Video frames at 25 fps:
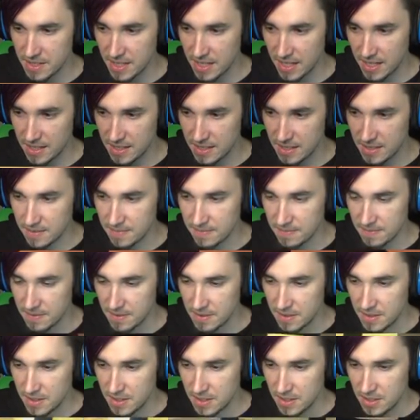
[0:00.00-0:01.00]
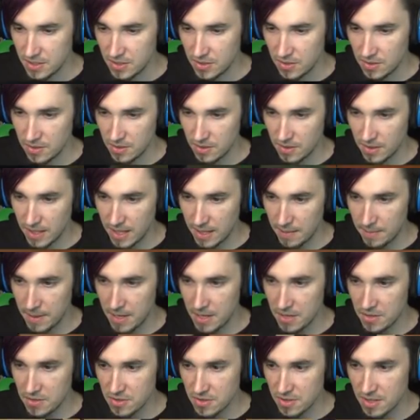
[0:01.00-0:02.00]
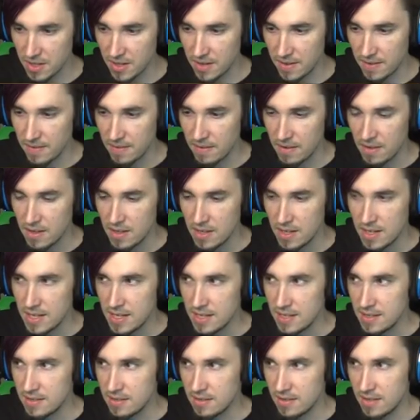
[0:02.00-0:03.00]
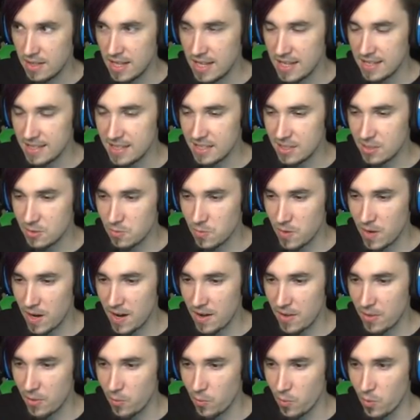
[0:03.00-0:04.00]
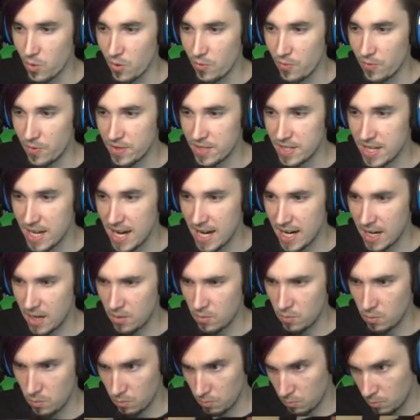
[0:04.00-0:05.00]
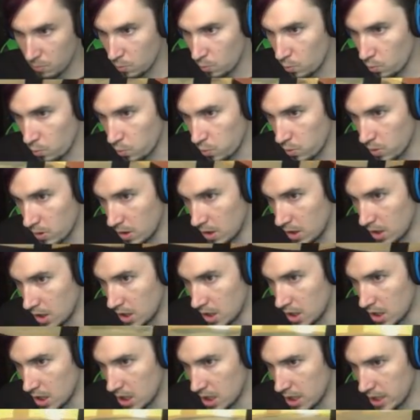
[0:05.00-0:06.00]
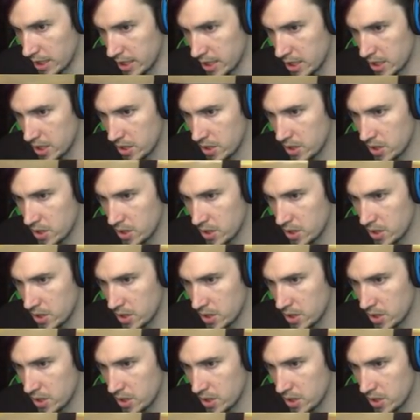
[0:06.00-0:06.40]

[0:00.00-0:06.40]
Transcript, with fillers: second to do a little animation there. So this is where the wolf attack. What?